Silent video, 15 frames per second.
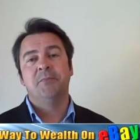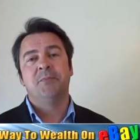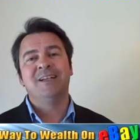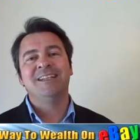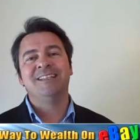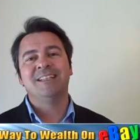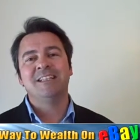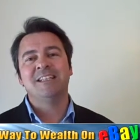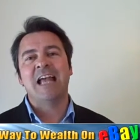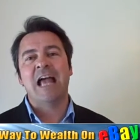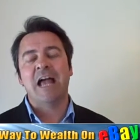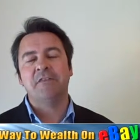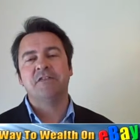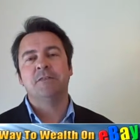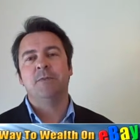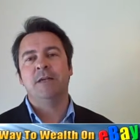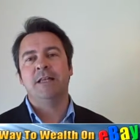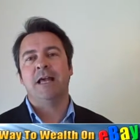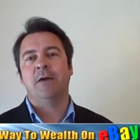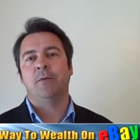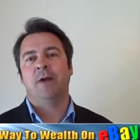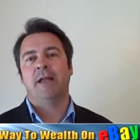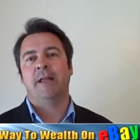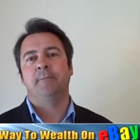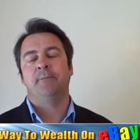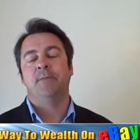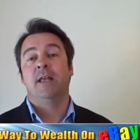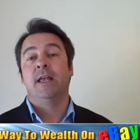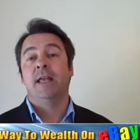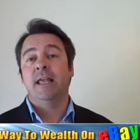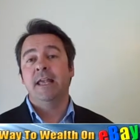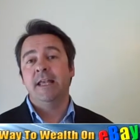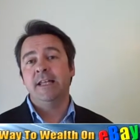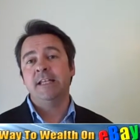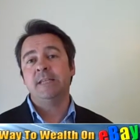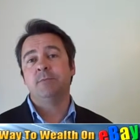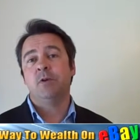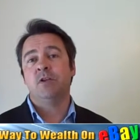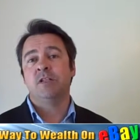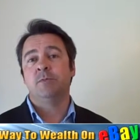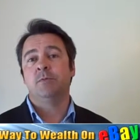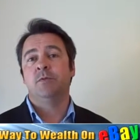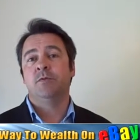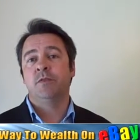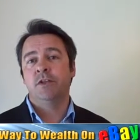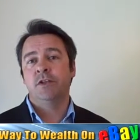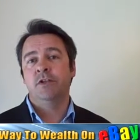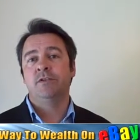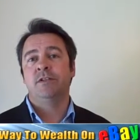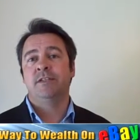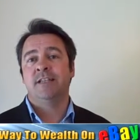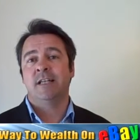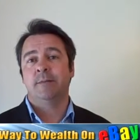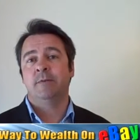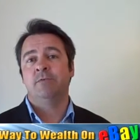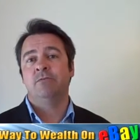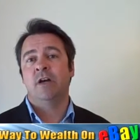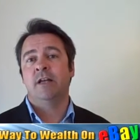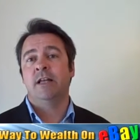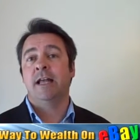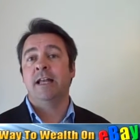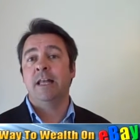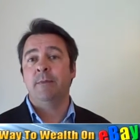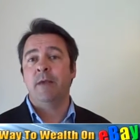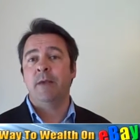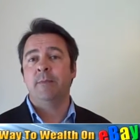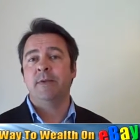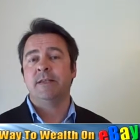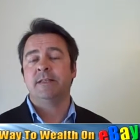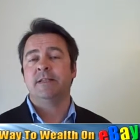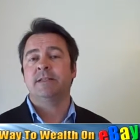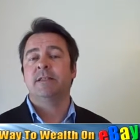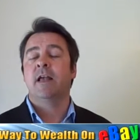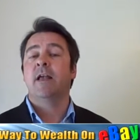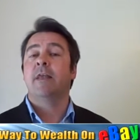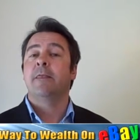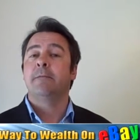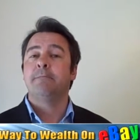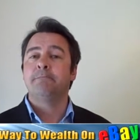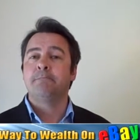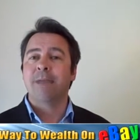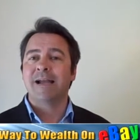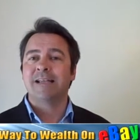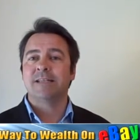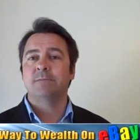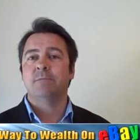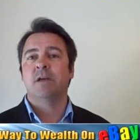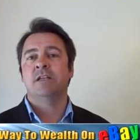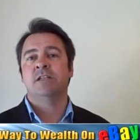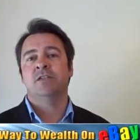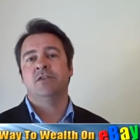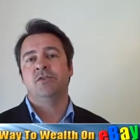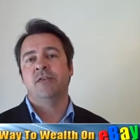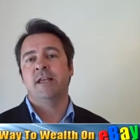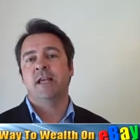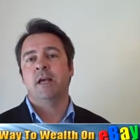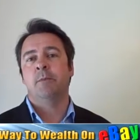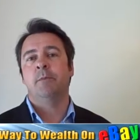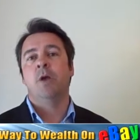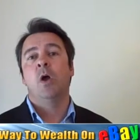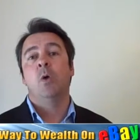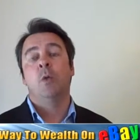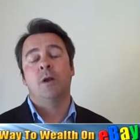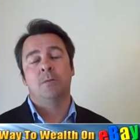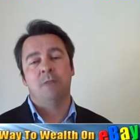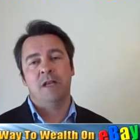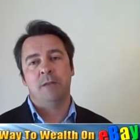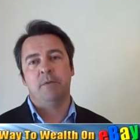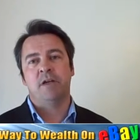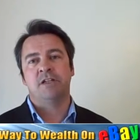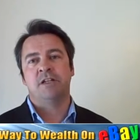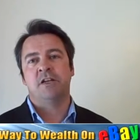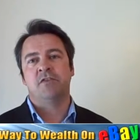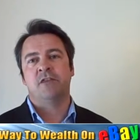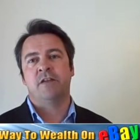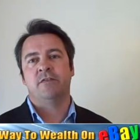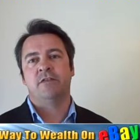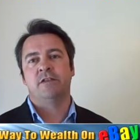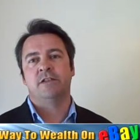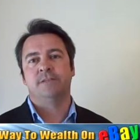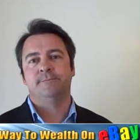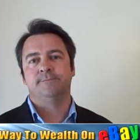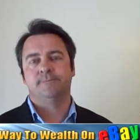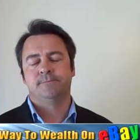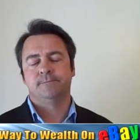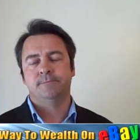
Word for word: But it doesn't have to be that way. It is possible for you to set up and run an eBay business that maximizes your income while minimizing your effort.